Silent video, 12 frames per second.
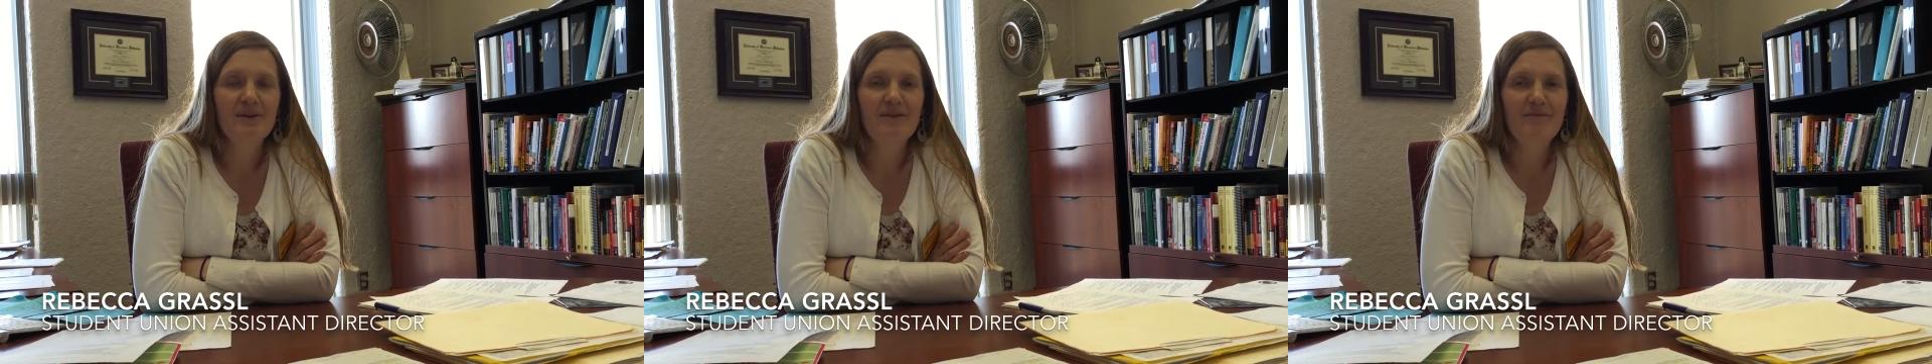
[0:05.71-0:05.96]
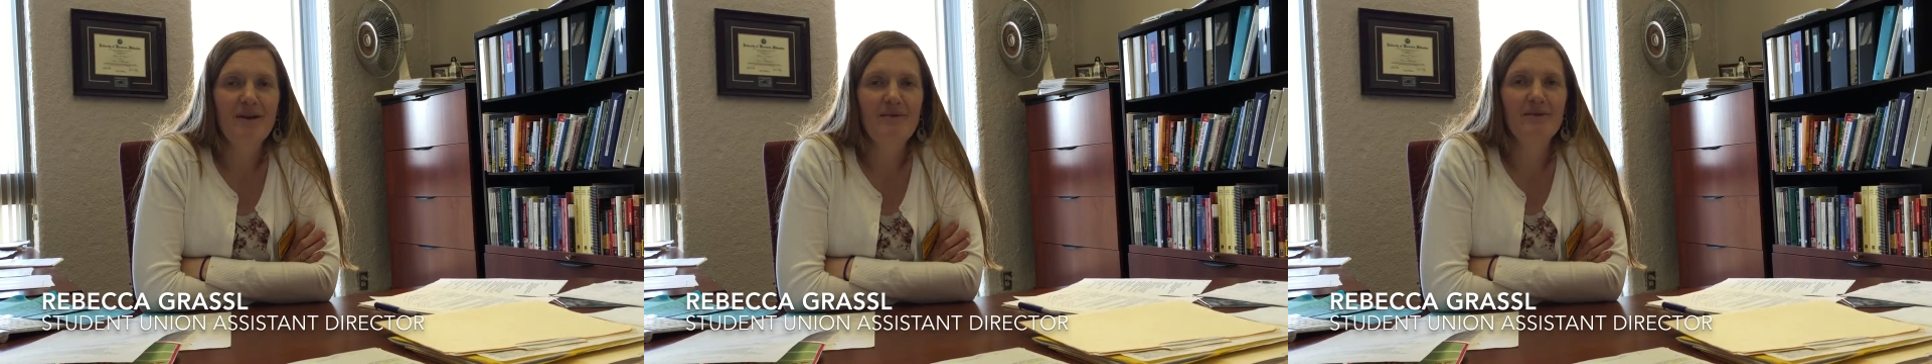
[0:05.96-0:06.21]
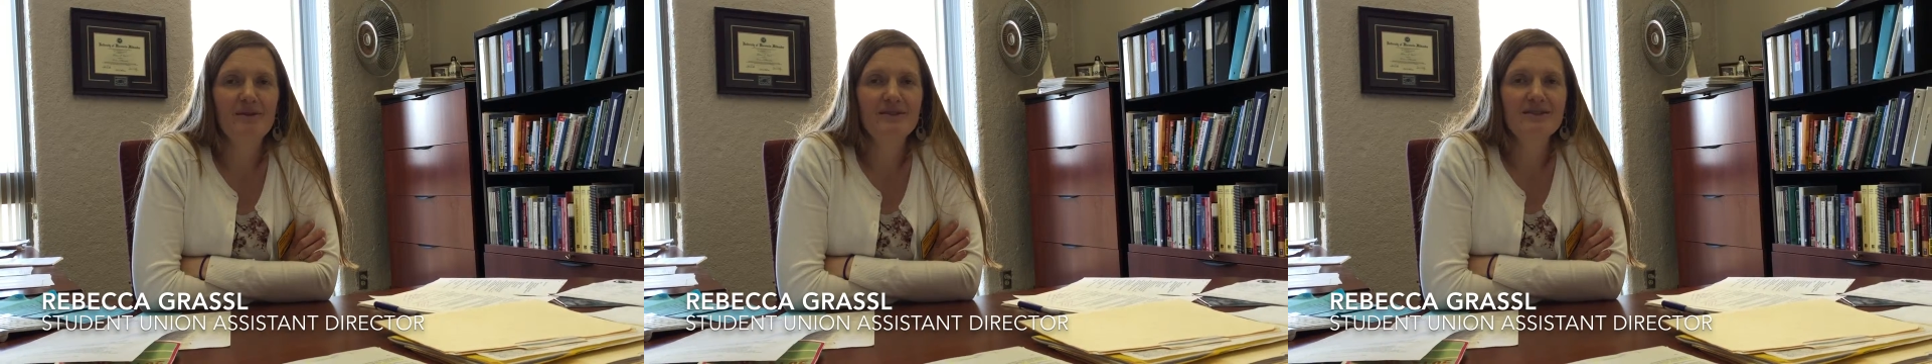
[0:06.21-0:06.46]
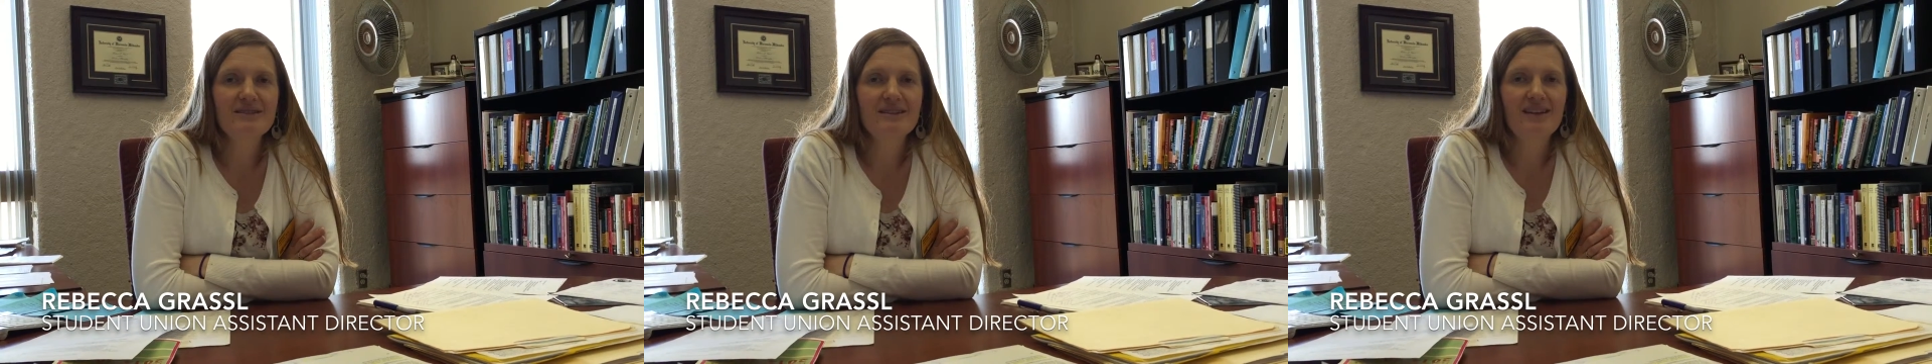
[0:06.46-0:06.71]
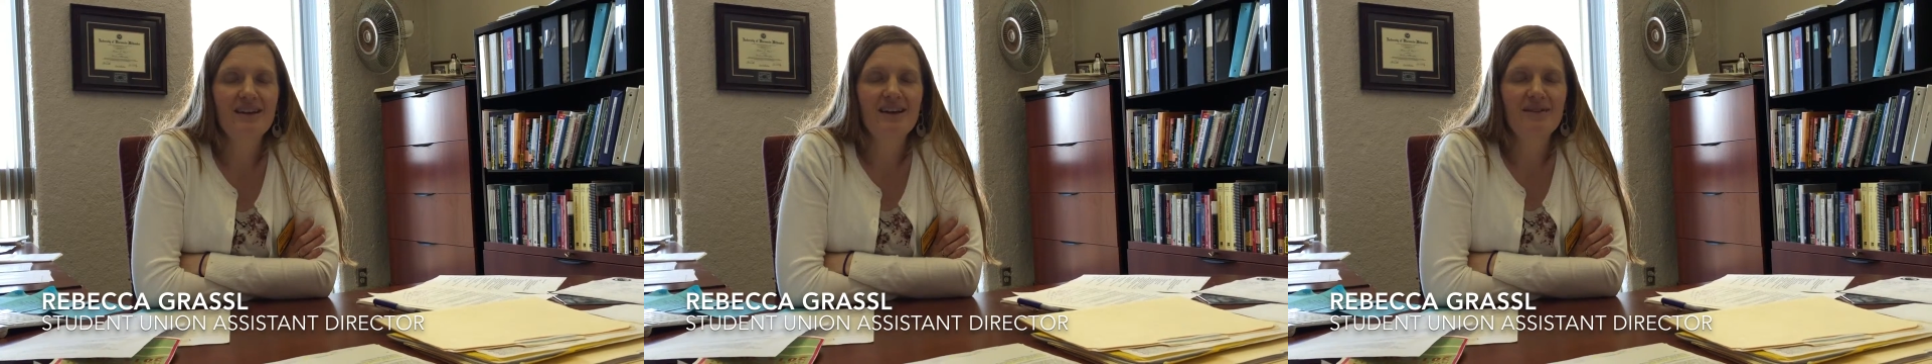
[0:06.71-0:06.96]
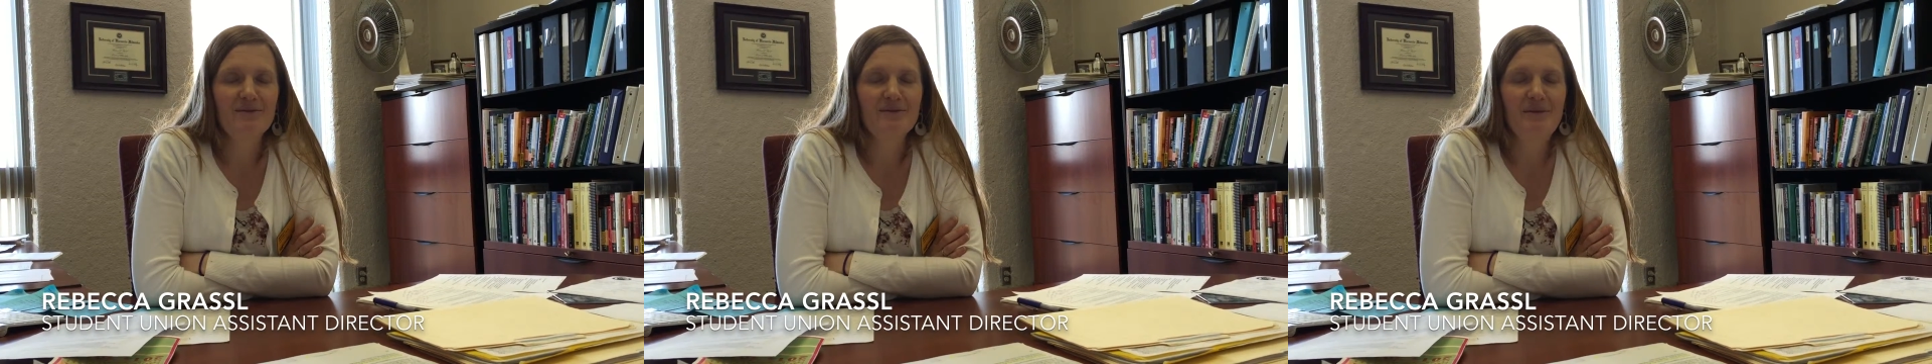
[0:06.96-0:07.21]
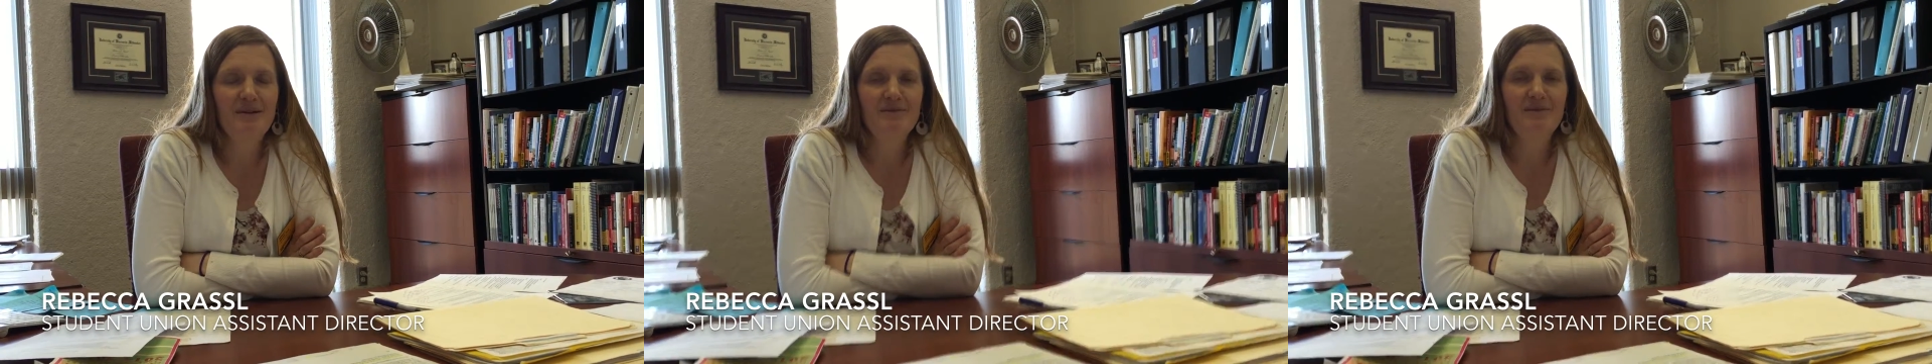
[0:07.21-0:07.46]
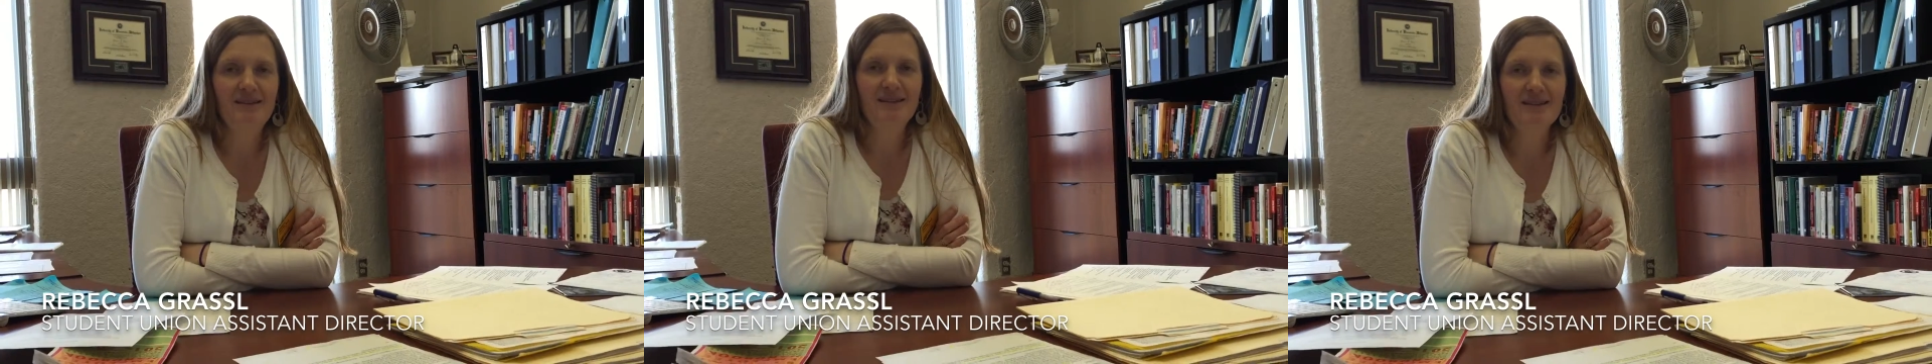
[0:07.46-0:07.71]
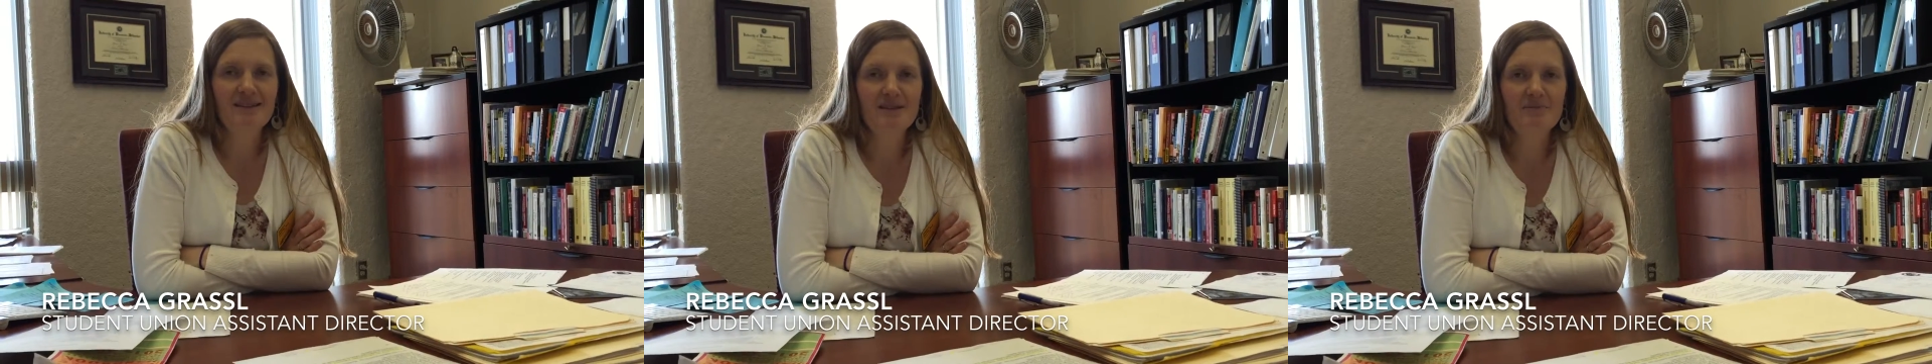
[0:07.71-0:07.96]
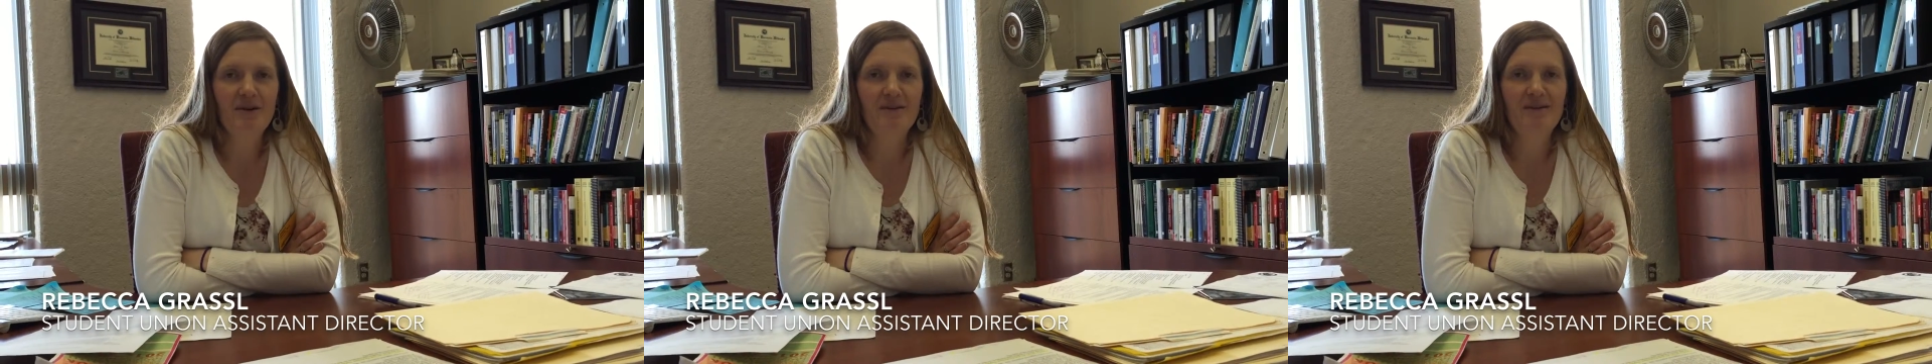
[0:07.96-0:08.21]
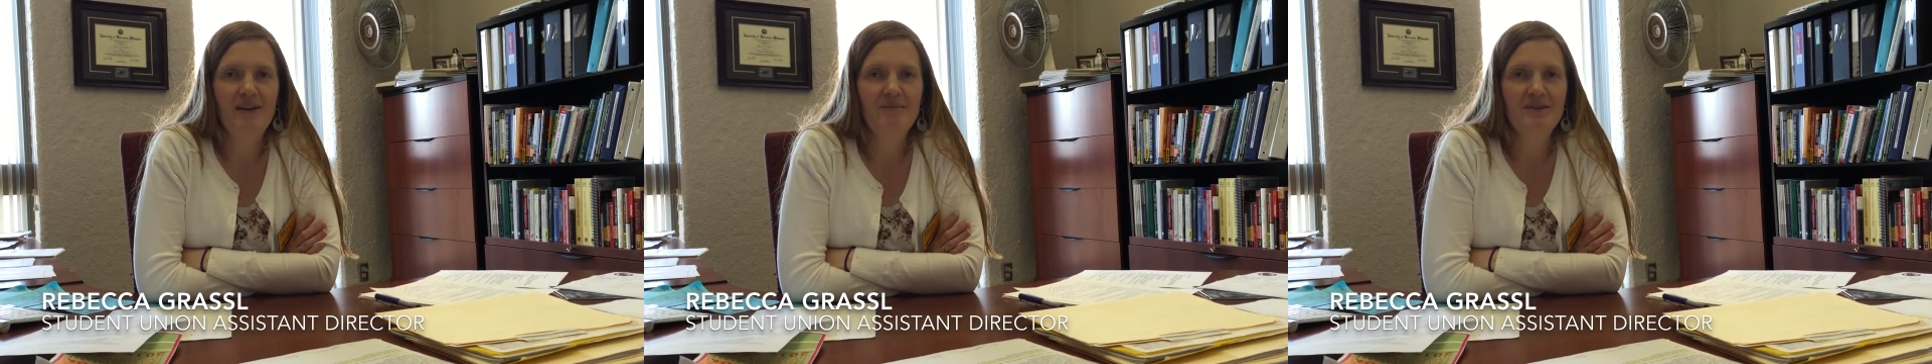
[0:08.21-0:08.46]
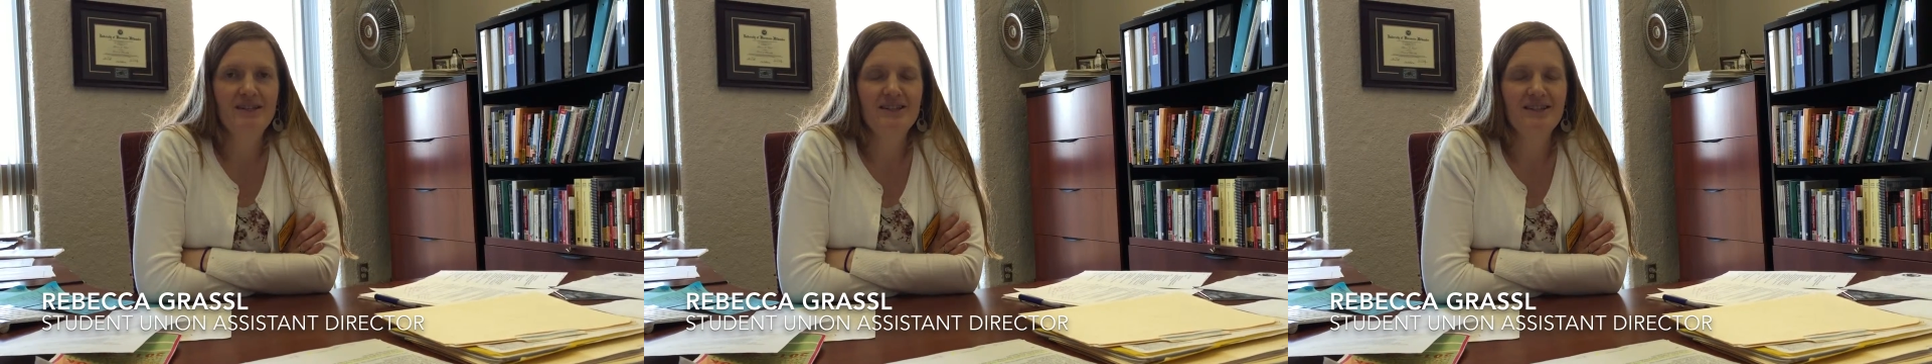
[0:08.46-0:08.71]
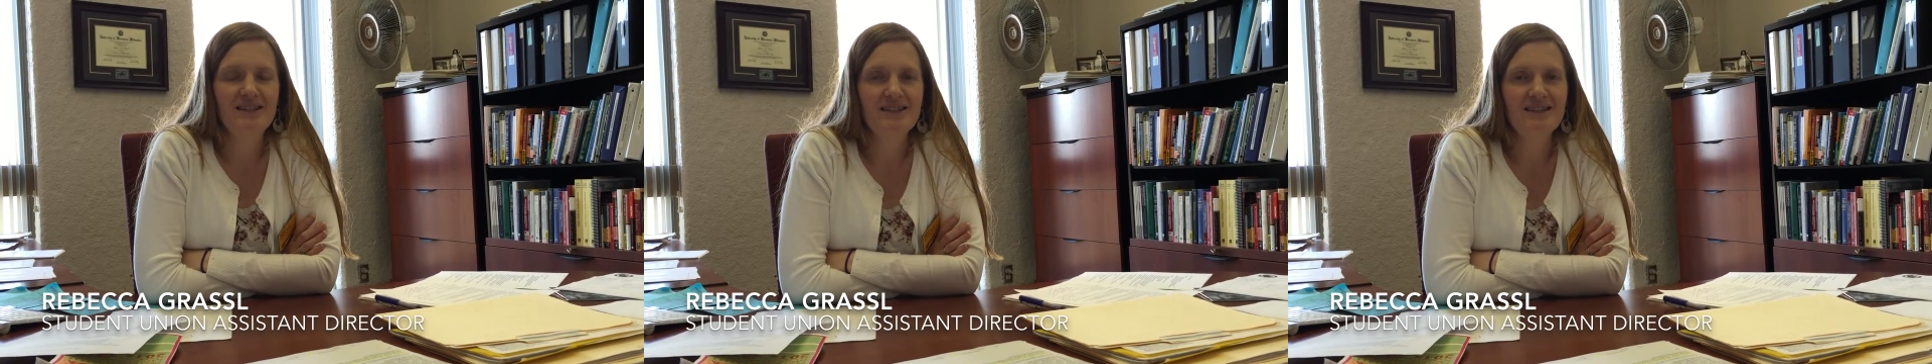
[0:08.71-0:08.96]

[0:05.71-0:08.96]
one of my roles and responsibilities as part of that position